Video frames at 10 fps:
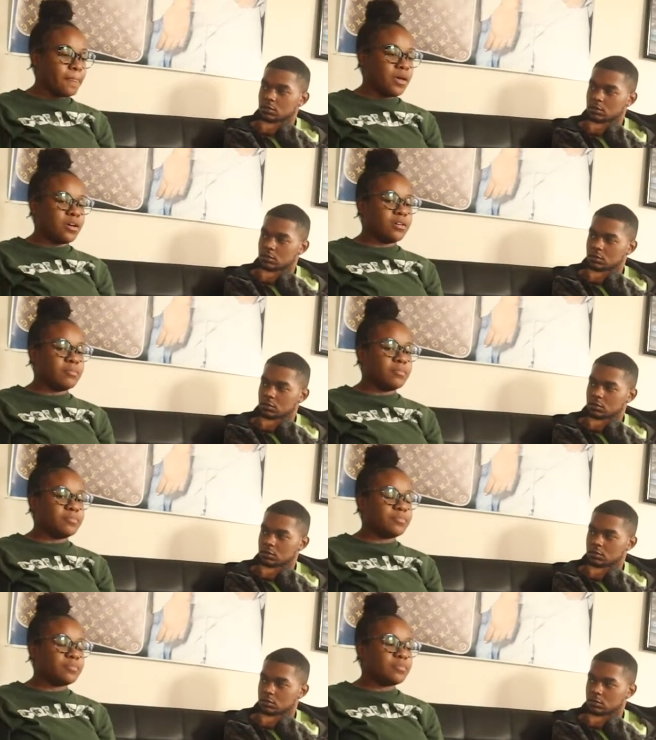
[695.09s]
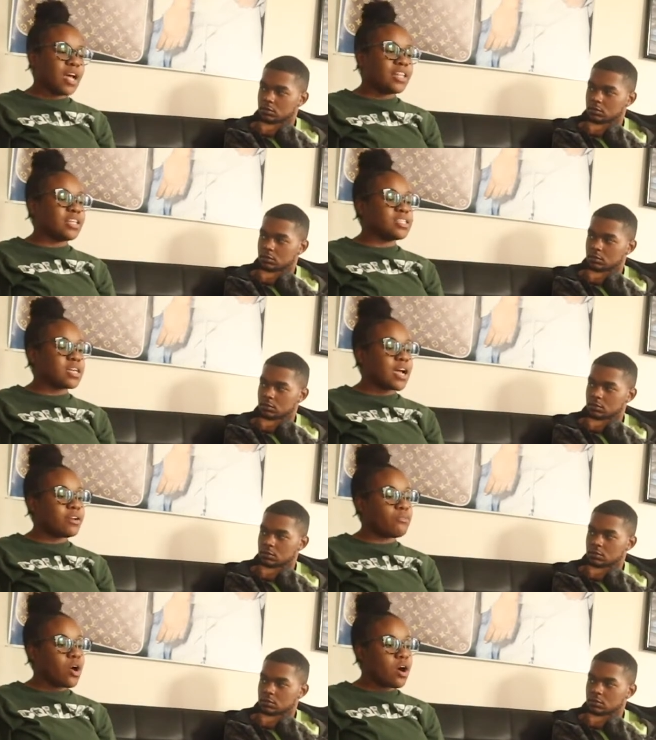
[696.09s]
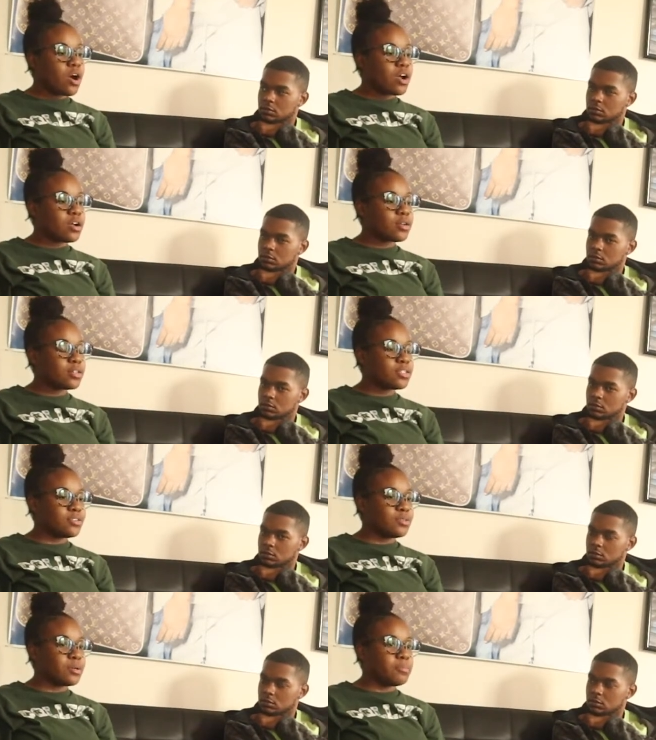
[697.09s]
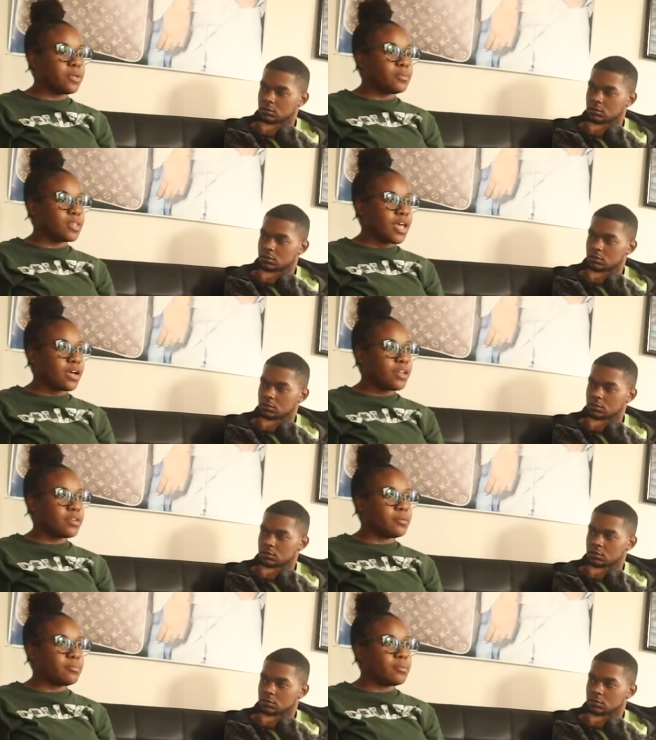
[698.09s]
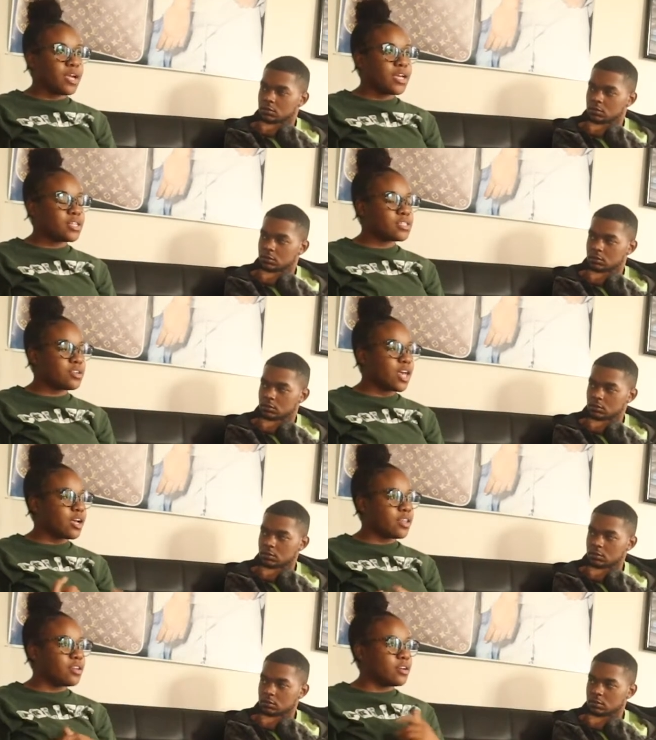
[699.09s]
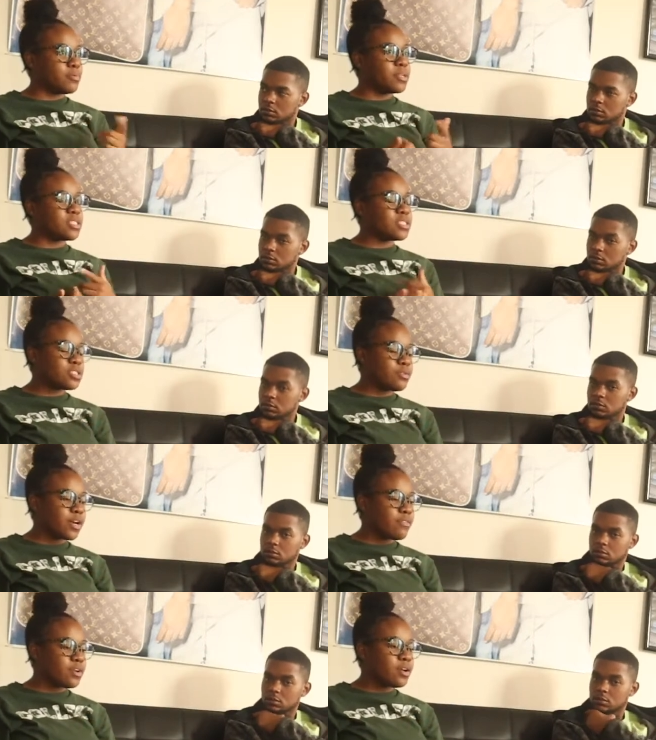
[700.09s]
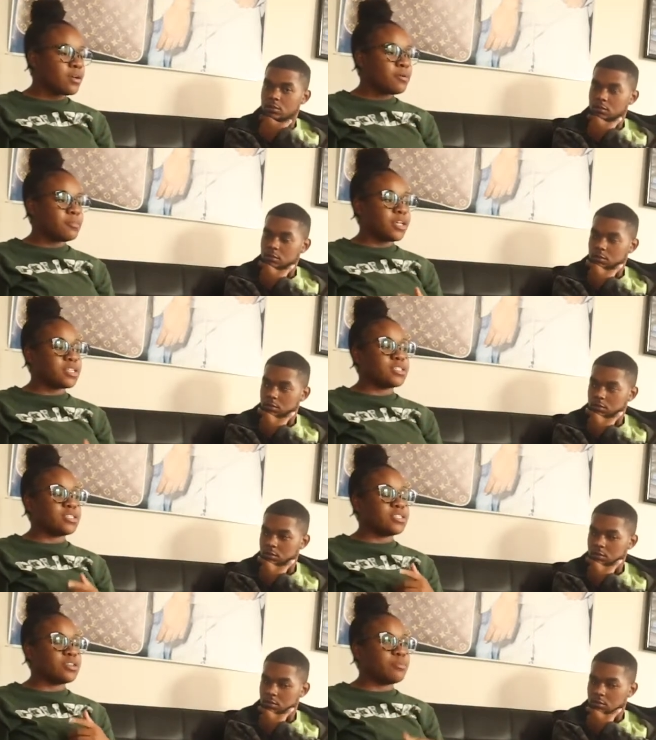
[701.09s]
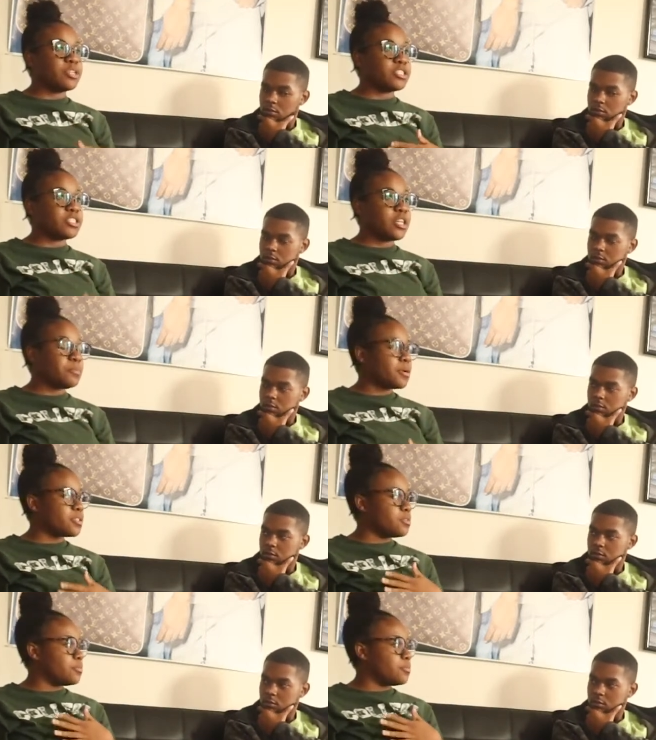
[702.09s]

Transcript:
Speaker 1: Um, I think it's kind of hard to compete with like other brands or like other businesses or whatever because it's so much cheaper to